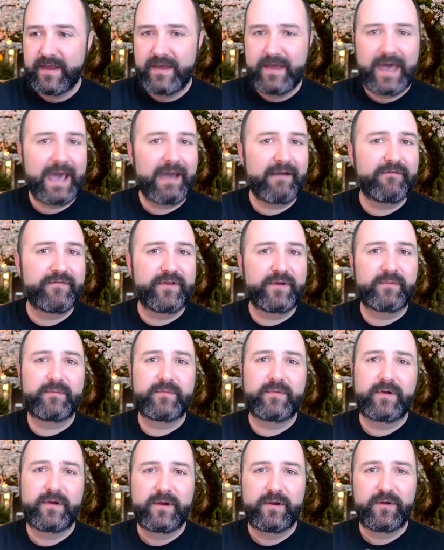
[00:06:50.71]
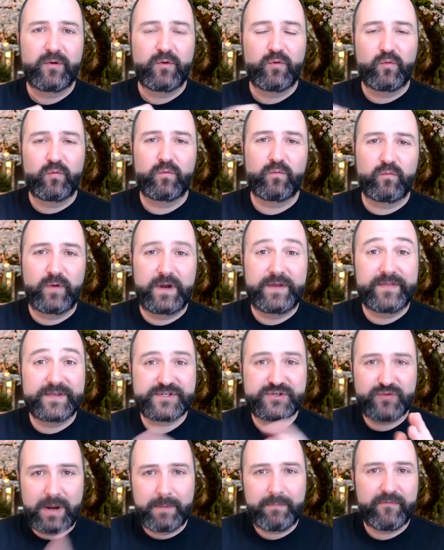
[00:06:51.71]
have them read the
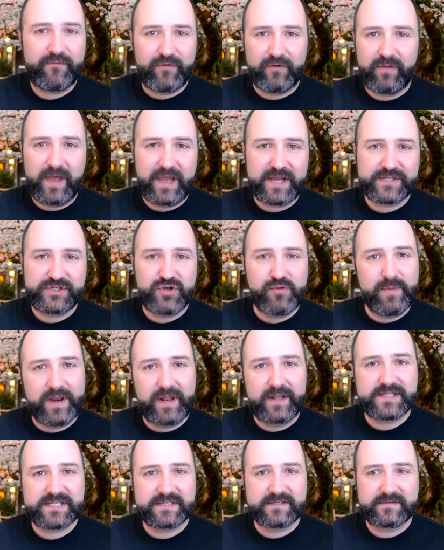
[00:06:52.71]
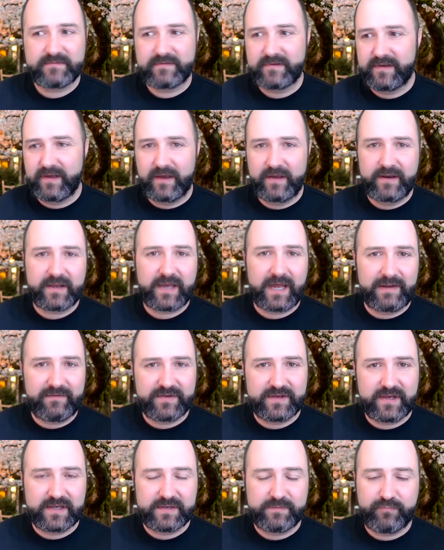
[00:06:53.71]
script for like 2 minutes in a kind
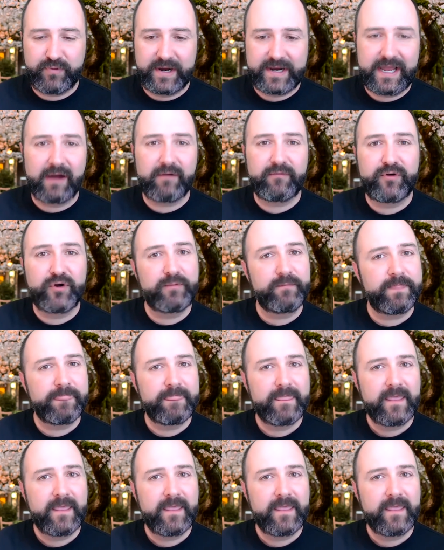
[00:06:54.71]
of a breakout room,